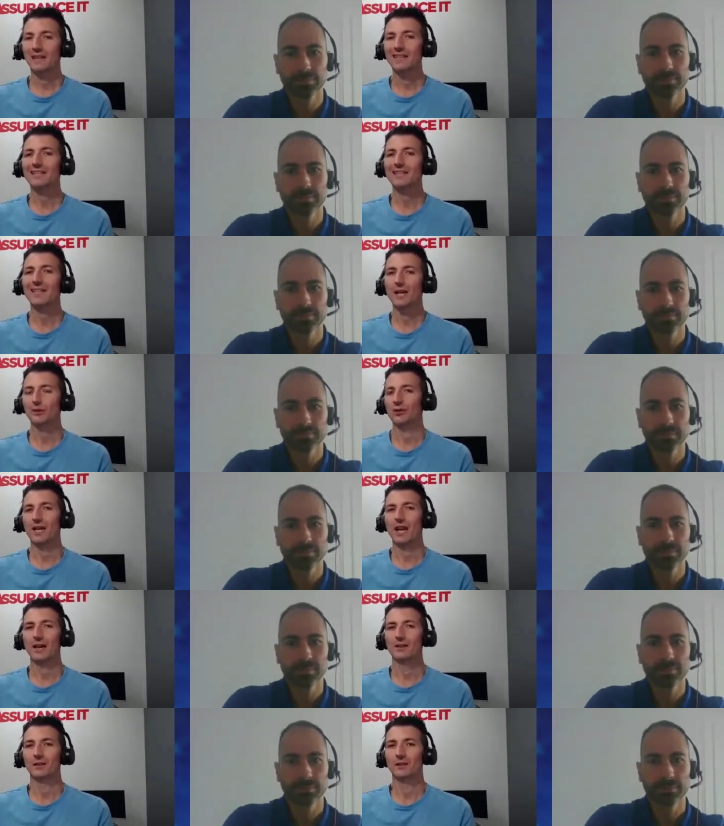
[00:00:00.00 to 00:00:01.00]
Speaker 1: at least they
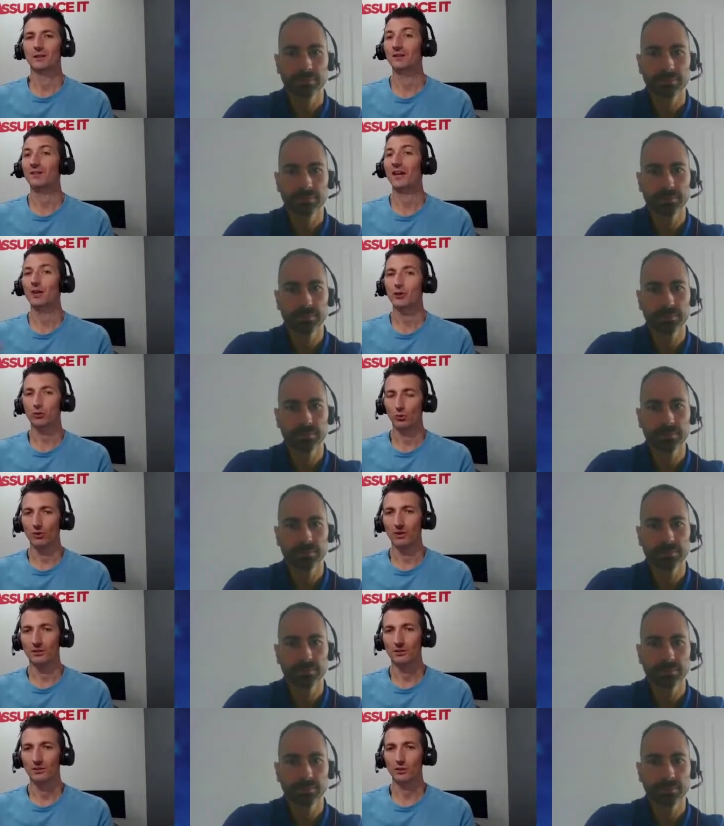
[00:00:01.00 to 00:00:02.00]
understand potential
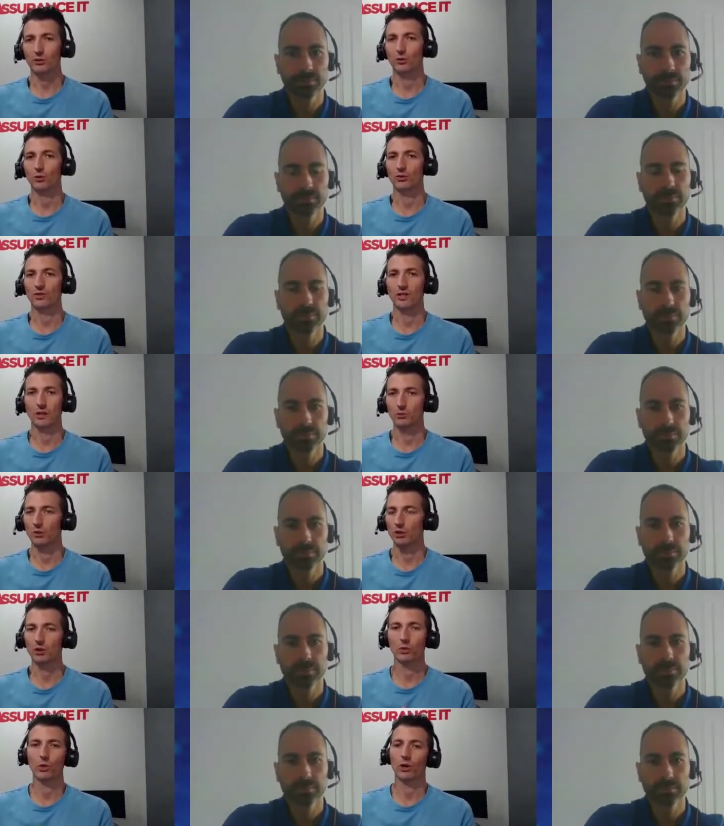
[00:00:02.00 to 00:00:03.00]
risks associated with
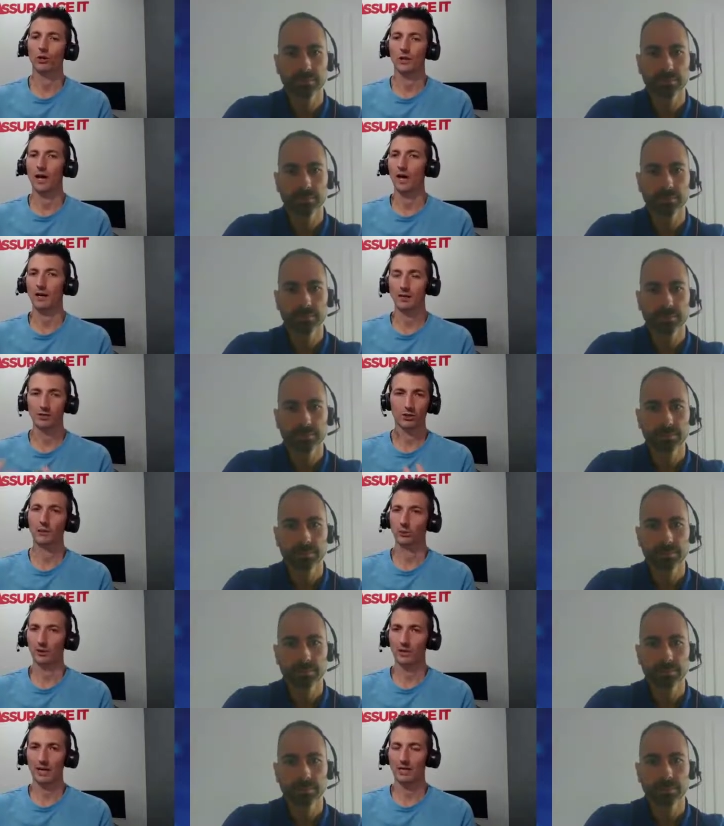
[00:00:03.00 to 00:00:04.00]
just going online and
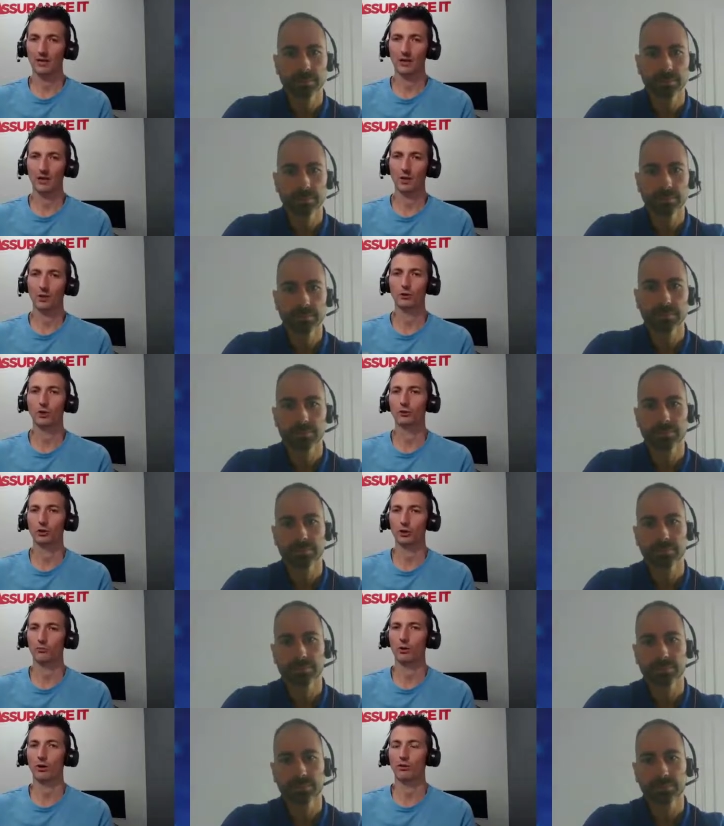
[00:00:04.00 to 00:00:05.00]
downloading anything onto
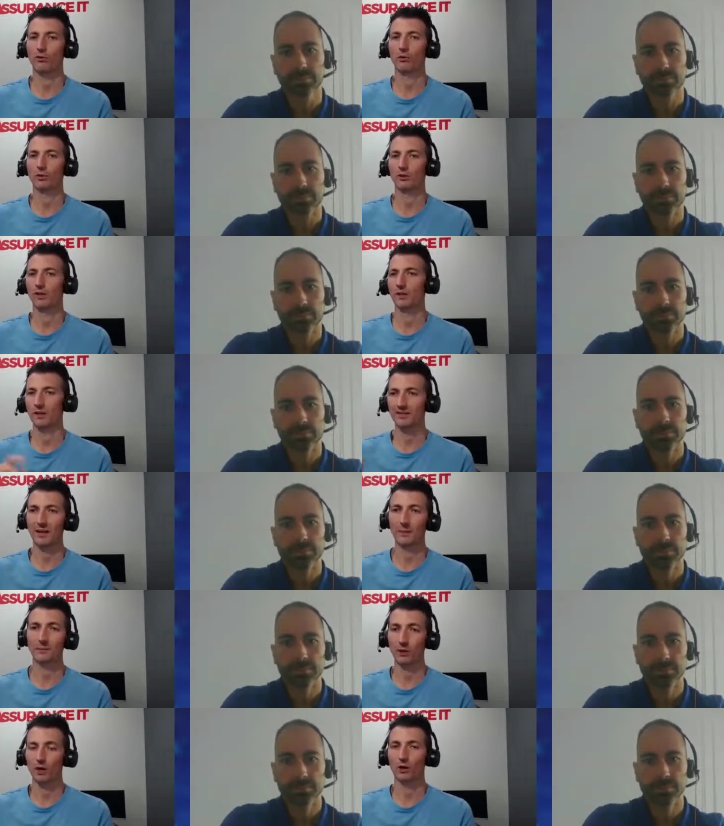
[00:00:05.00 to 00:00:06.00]
your smartphone and then
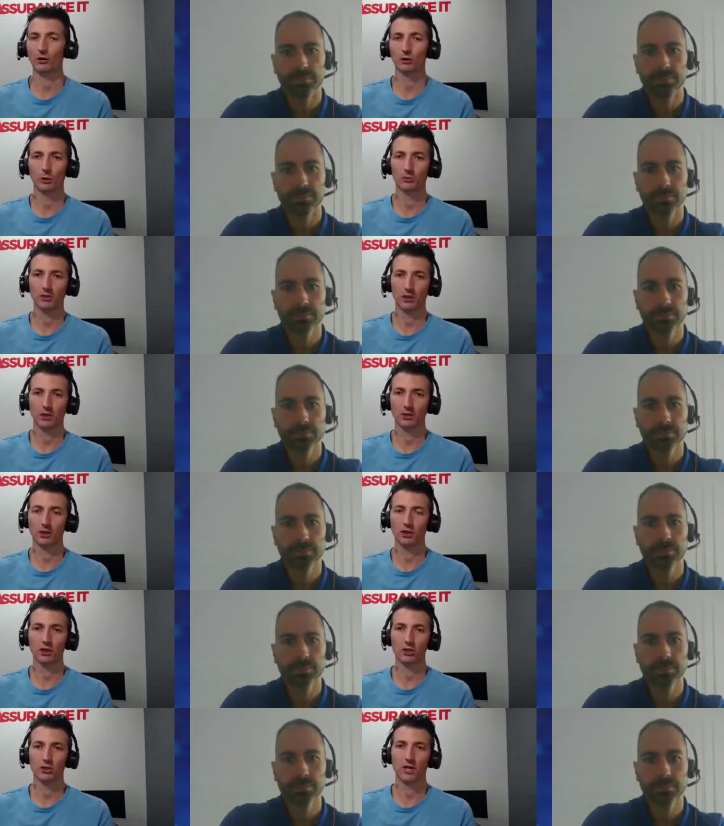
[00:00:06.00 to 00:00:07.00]
accepting all the terms and
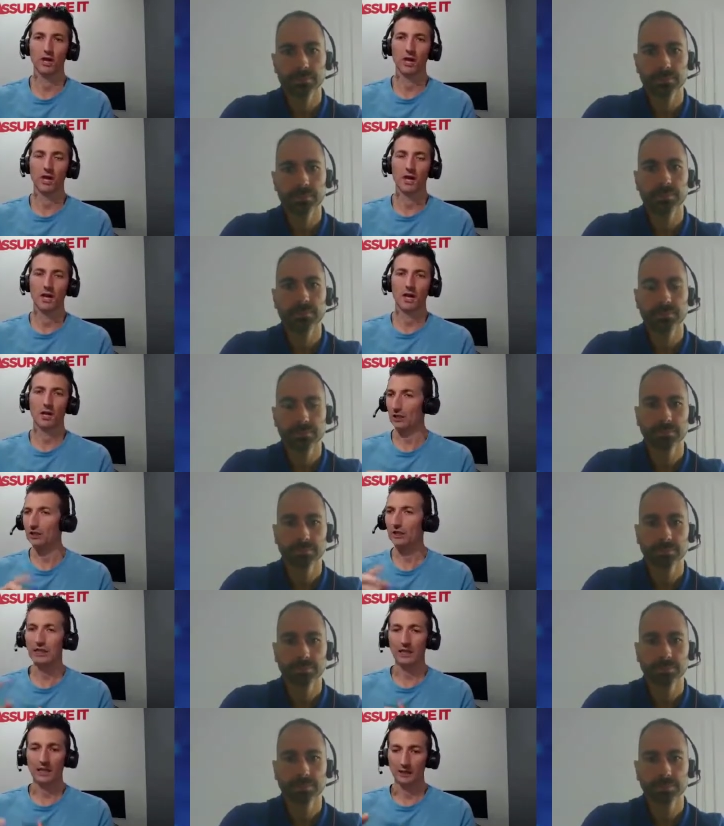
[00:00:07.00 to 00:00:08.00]
conditions. And
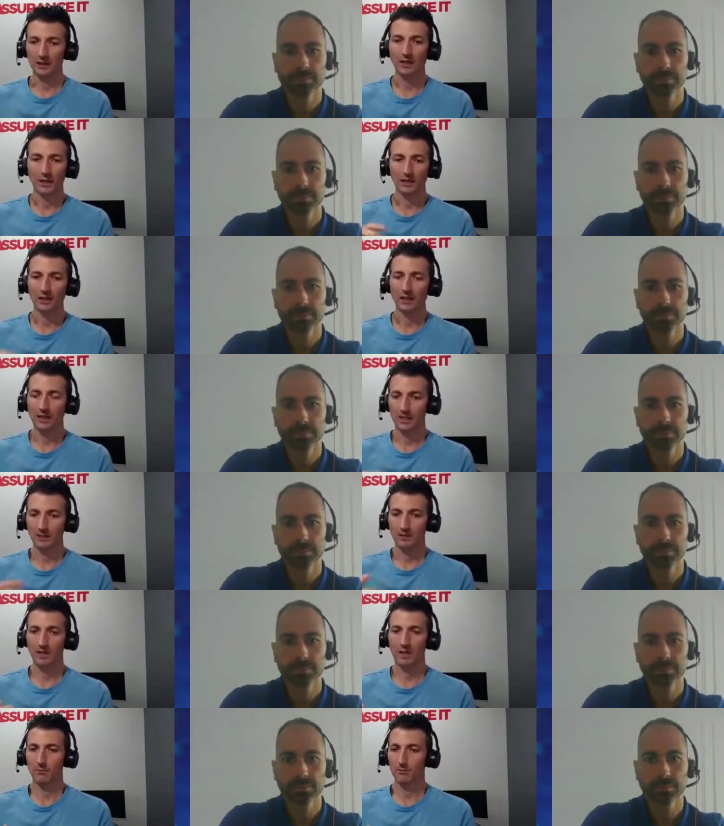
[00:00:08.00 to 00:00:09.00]
clicking, I think clicking has
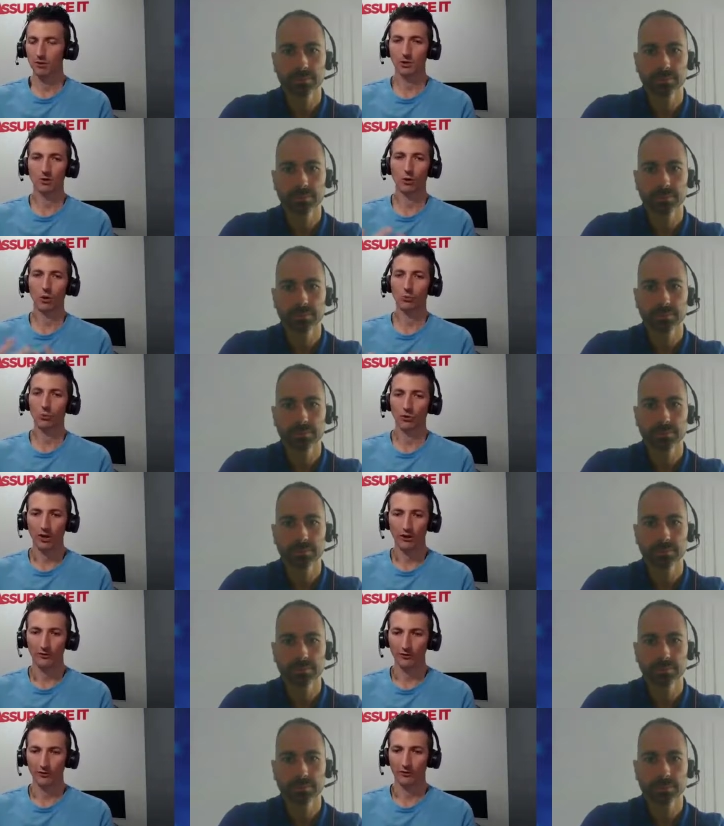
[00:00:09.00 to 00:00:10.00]
become just a normal
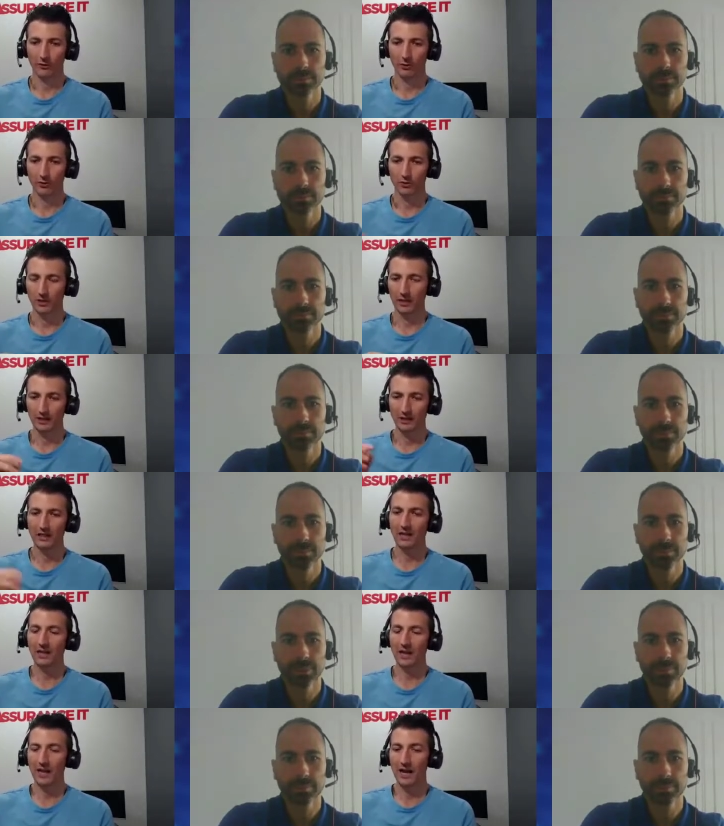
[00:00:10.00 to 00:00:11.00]
thing for folks. Like, it's
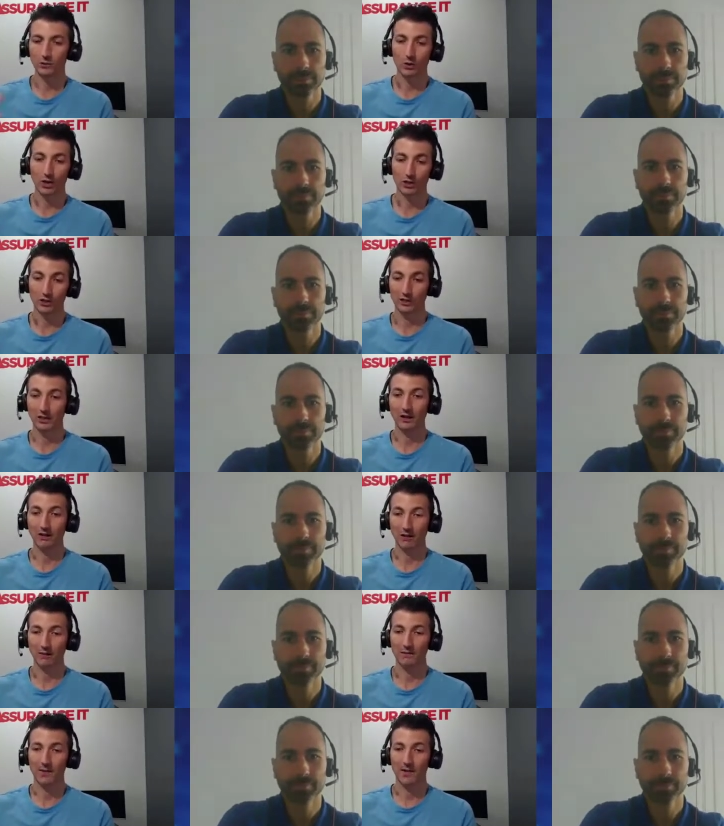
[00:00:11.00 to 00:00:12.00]
click right. and ask questions
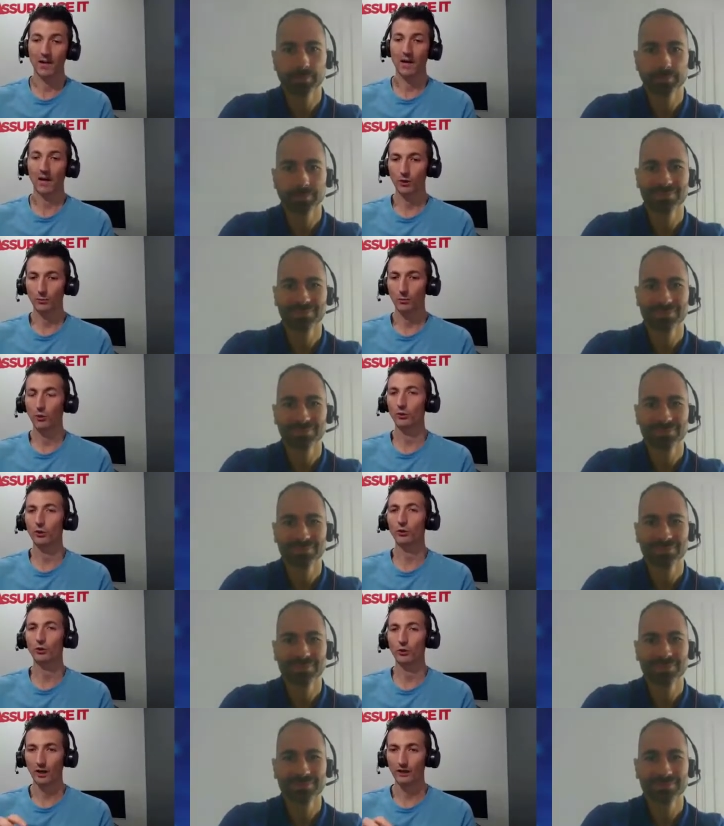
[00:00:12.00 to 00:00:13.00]
later. To your point
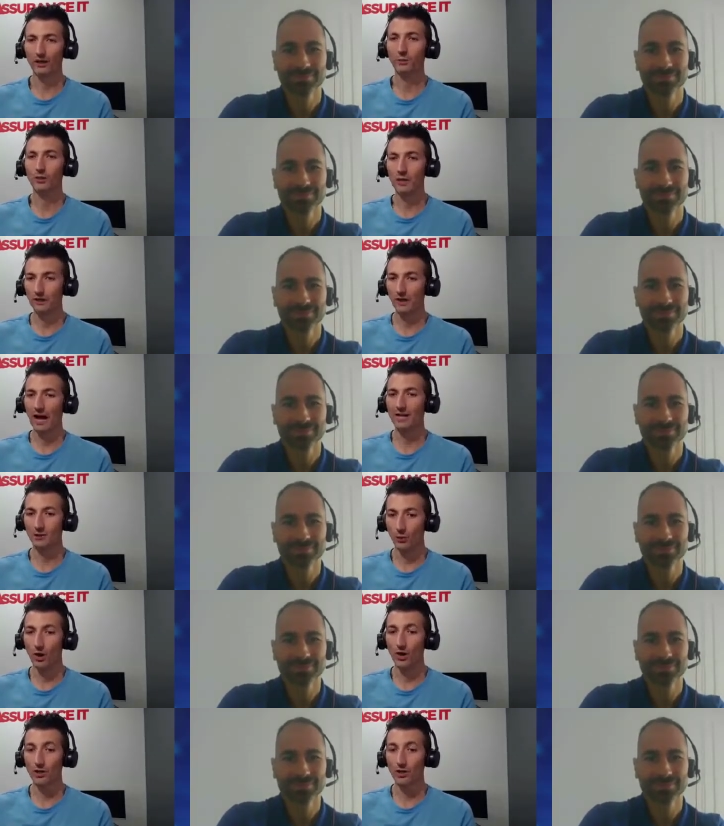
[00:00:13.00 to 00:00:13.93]
earlier, I think we need to ask